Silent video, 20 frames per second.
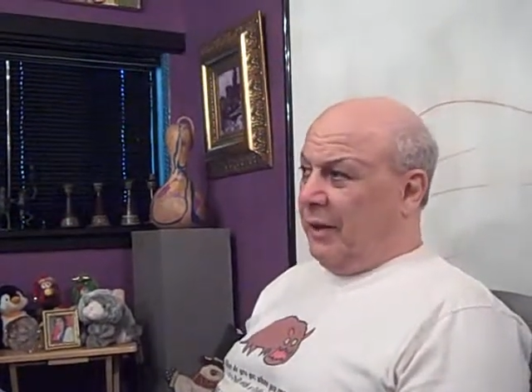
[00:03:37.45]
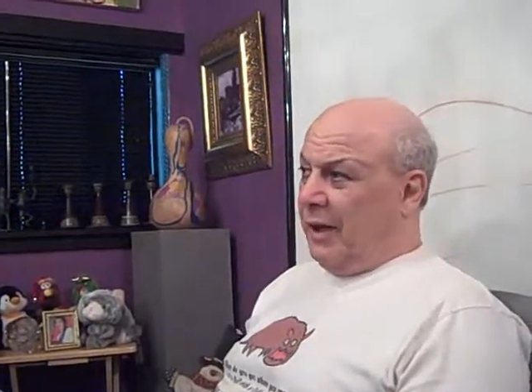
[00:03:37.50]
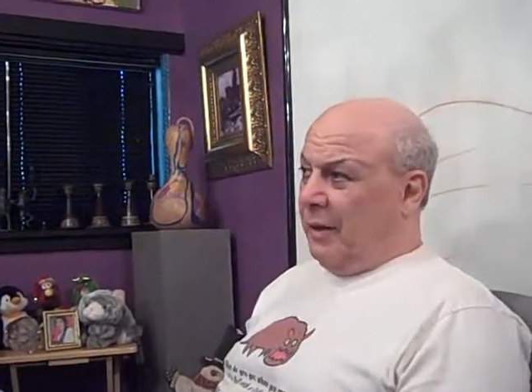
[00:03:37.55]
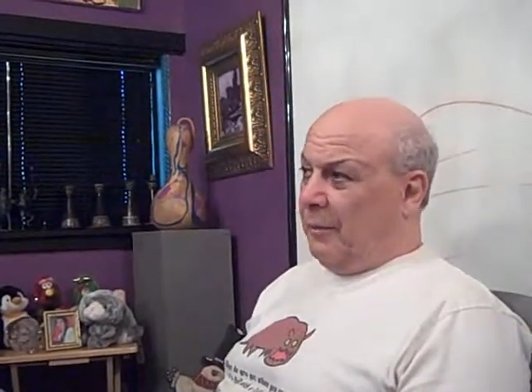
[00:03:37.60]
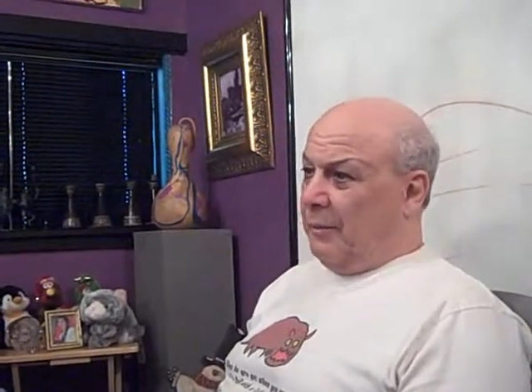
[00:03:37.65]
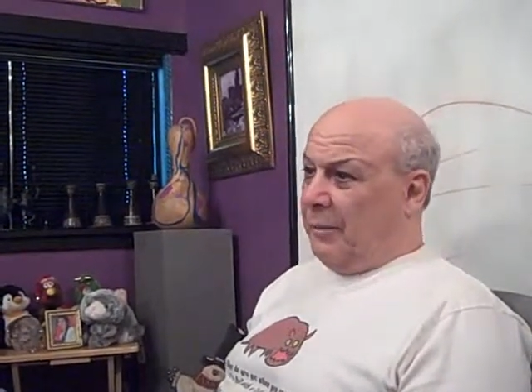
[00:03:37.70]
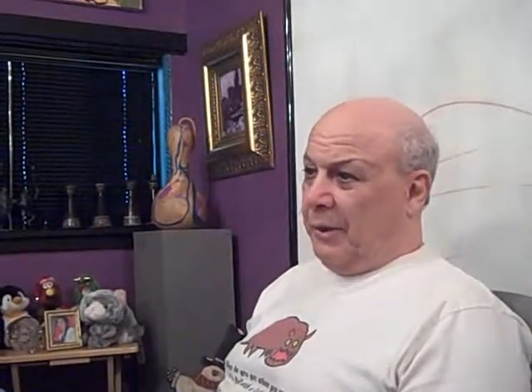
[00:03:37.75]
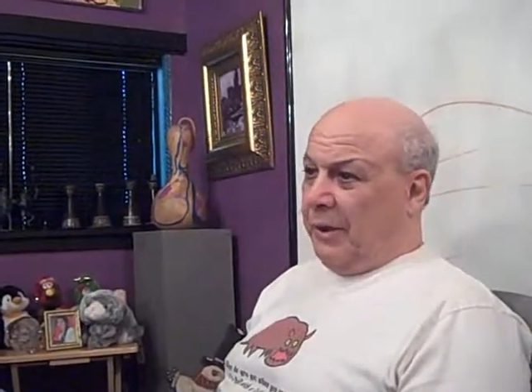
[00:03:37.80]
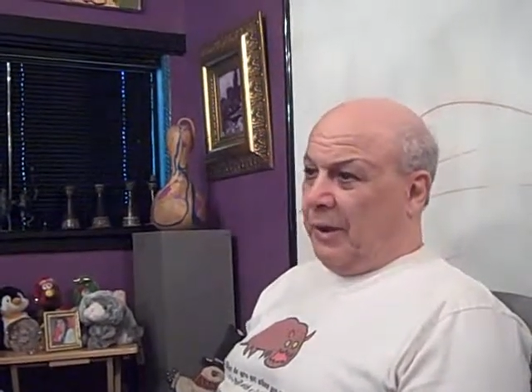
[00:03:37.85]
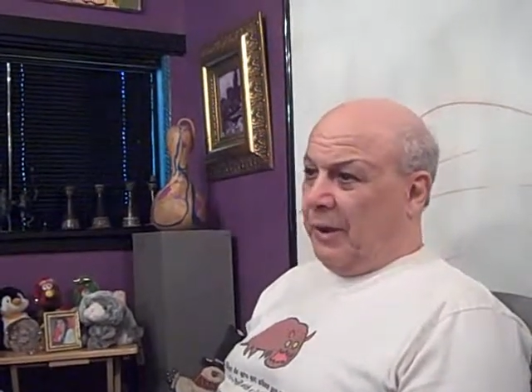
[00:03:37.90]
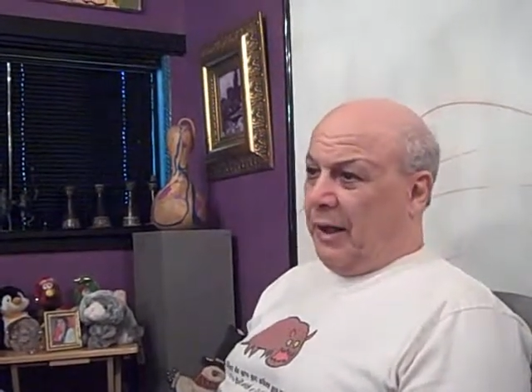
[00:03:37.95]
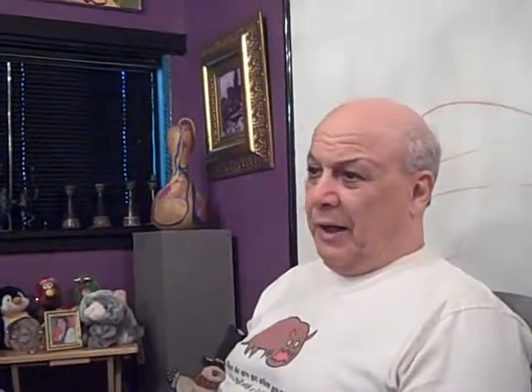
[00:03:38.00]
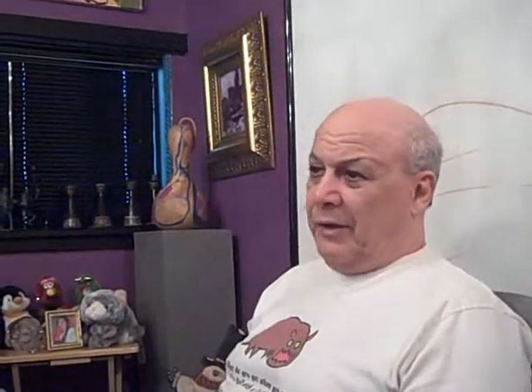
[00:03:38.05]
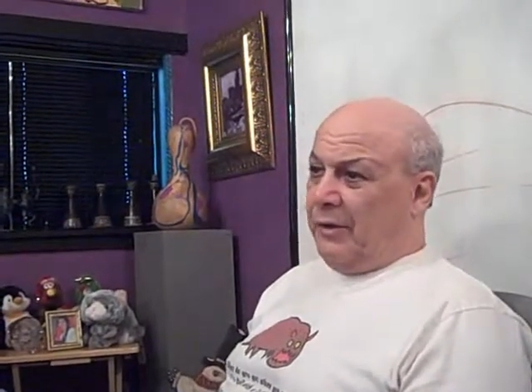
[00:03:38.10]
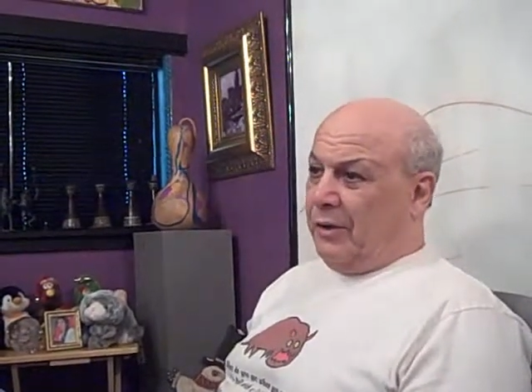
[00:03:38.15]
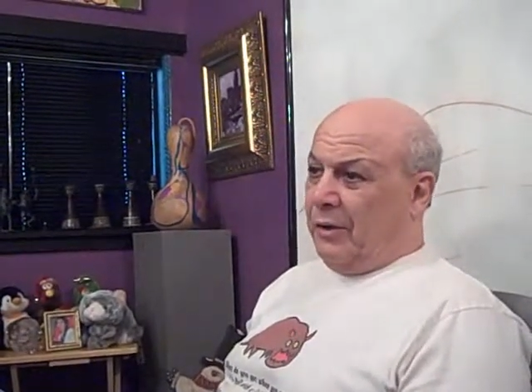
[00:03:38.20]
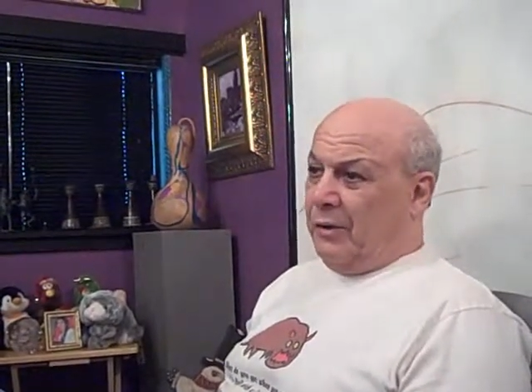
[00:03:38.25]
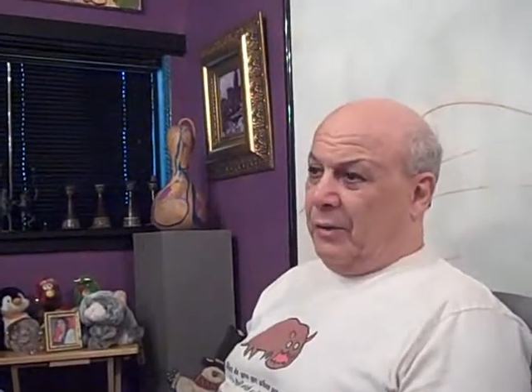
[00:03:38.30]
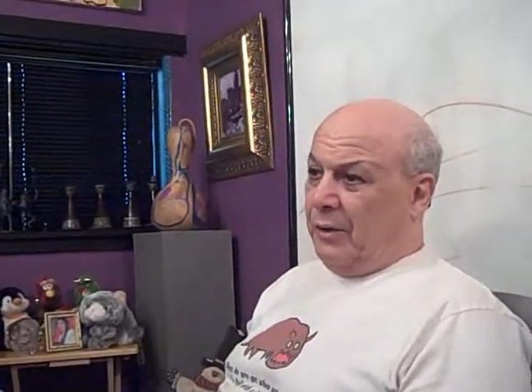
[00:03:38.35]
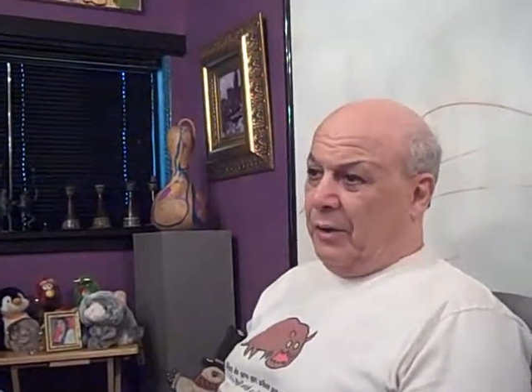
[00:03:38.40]
happening, I
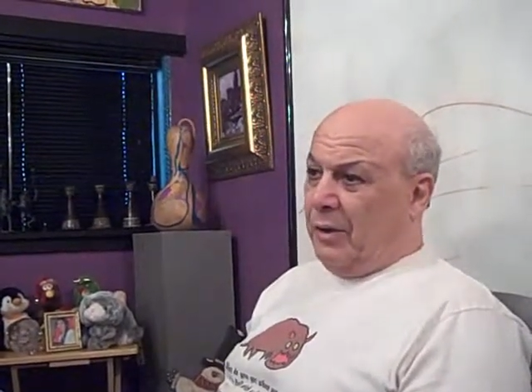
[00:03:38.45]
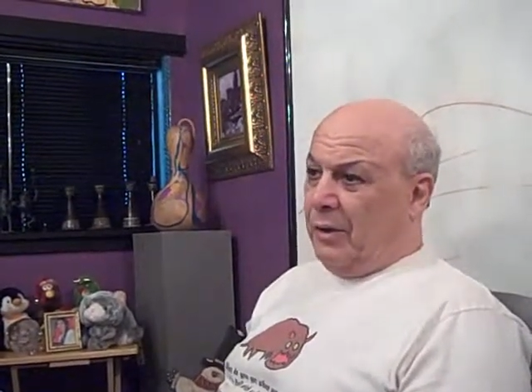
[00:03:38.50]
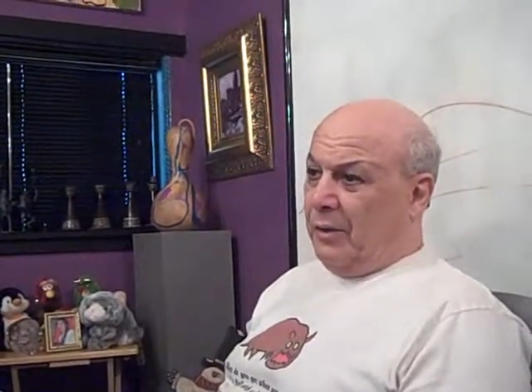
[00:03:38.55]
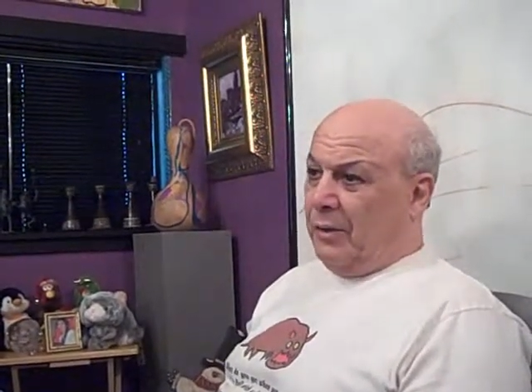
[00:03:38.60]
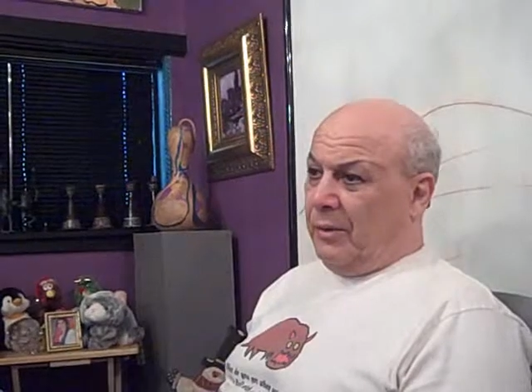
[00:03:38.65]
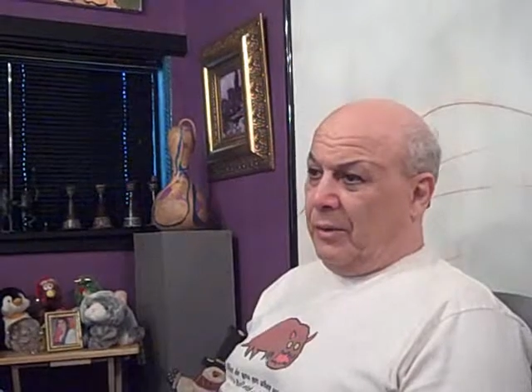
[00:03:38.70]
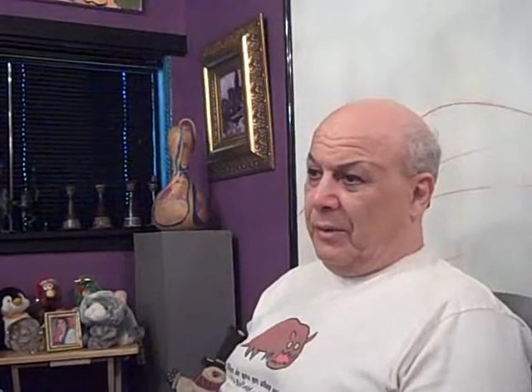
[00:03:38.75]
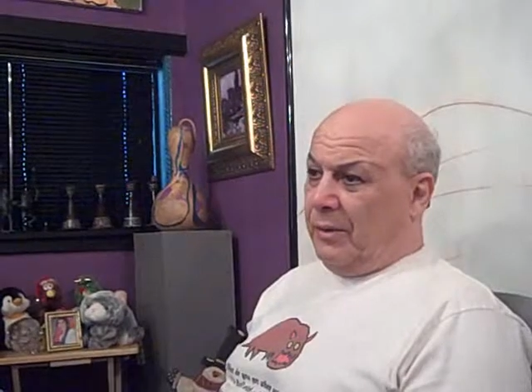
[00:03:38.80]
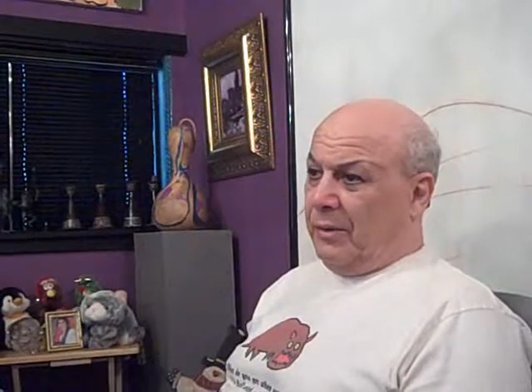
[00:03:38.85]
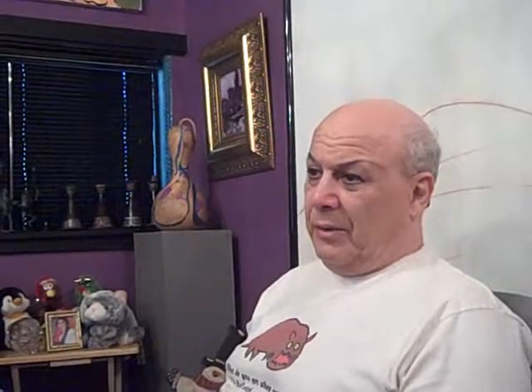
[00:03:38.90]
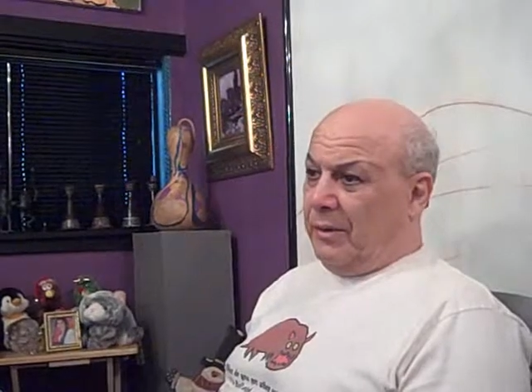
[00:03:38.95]
don't know.